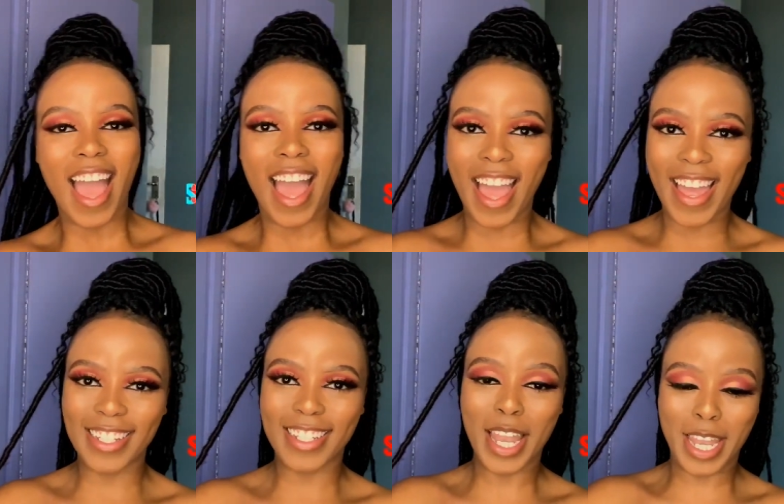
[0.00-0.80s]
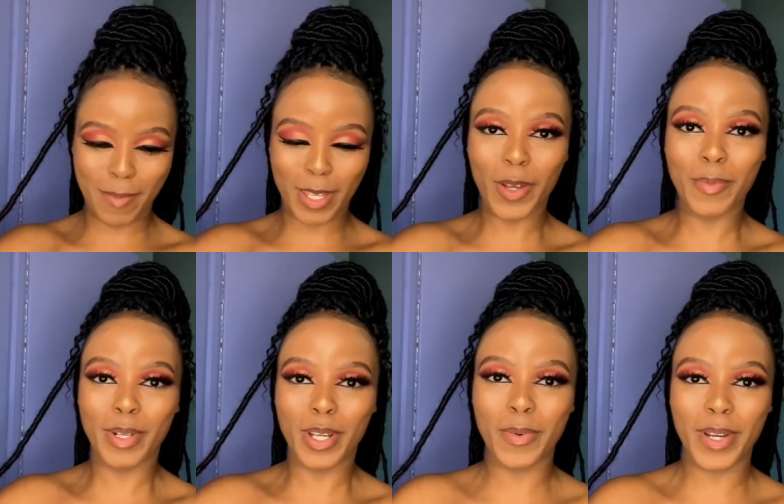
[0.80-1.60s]
and let me know
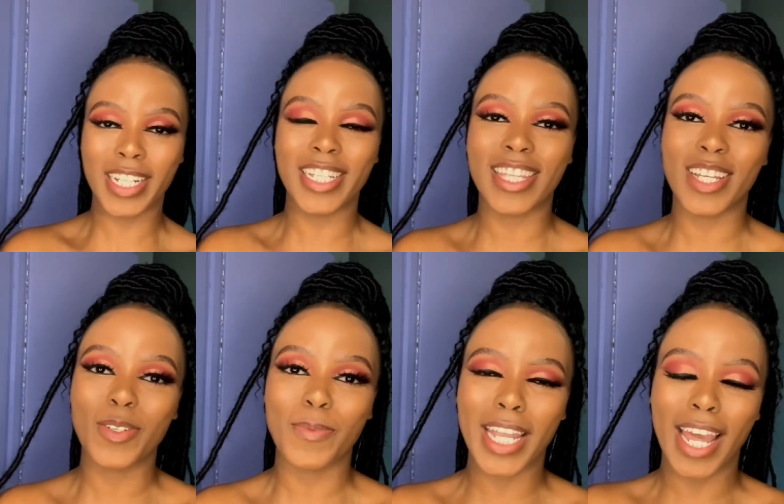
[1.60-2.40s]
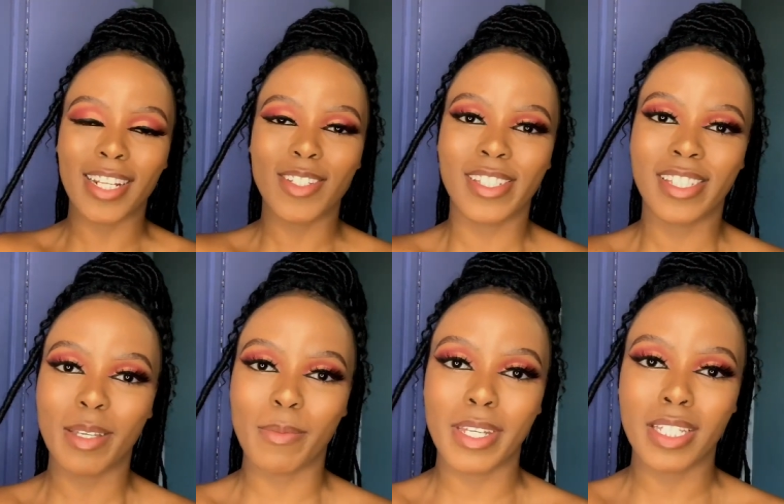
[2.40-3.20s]
below what it is that you would like to
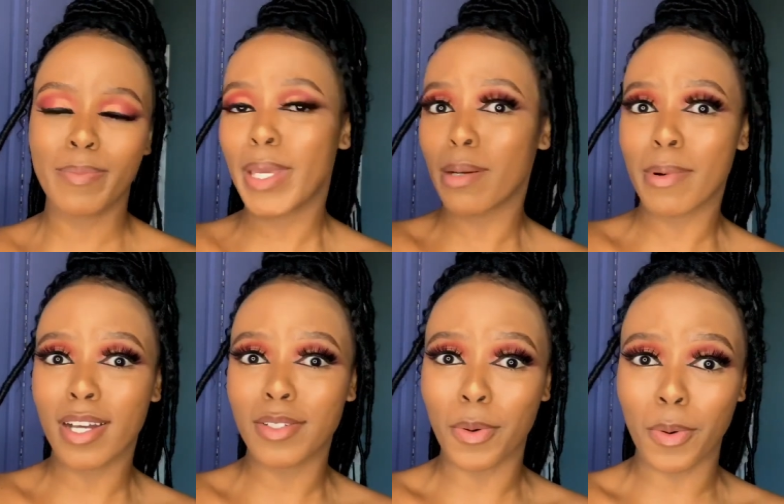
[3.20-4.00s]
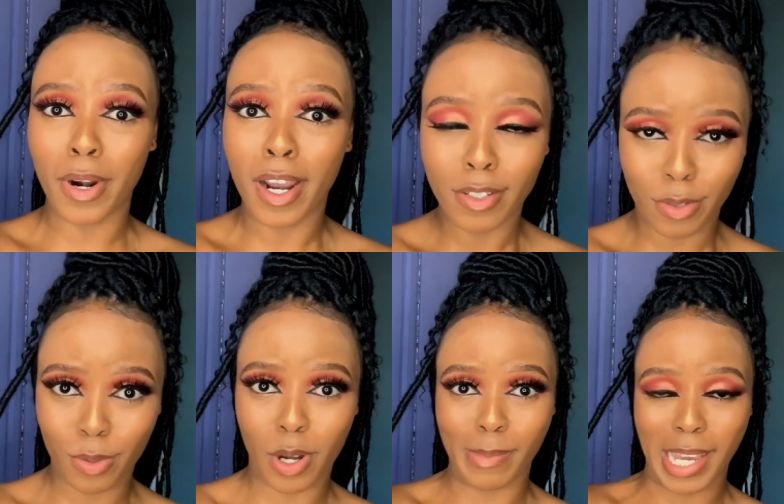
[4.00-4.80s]
see me speak about or
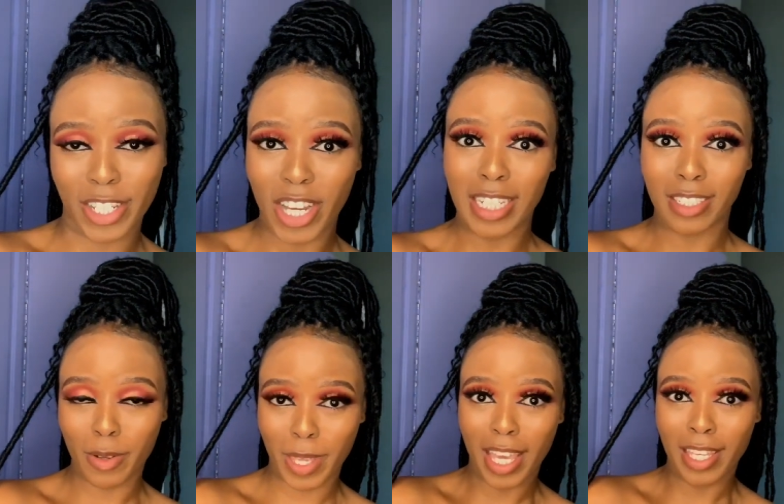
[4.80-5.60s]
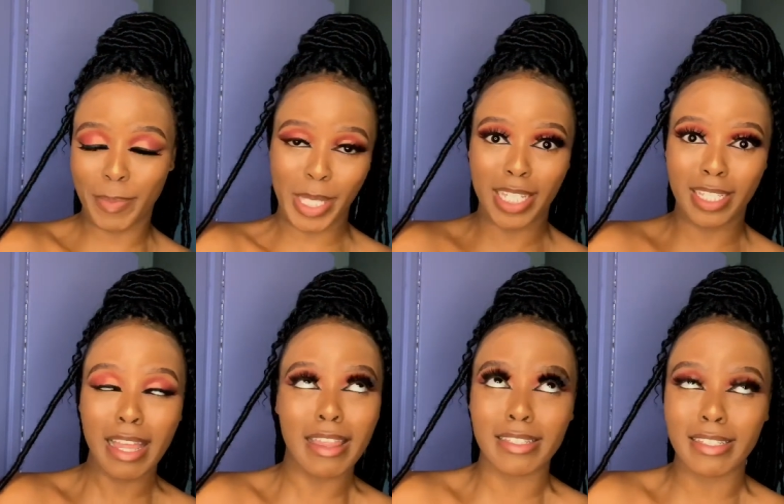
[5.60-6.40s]
do on my channel okay because
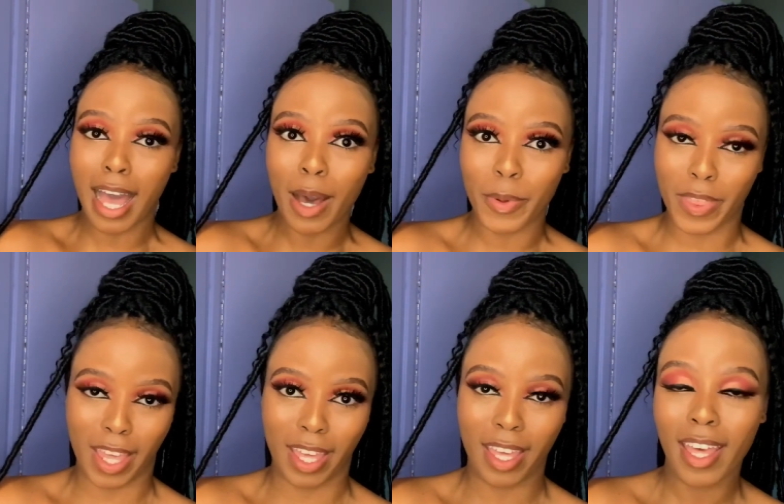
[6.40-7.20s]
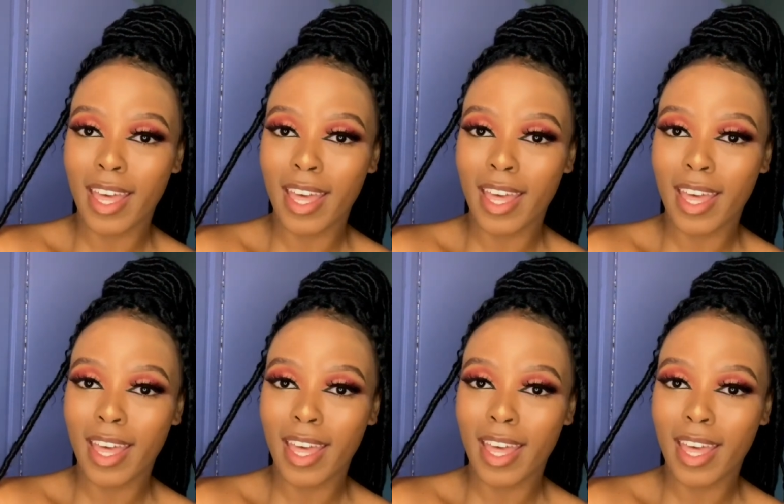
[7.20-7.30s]
this is our thing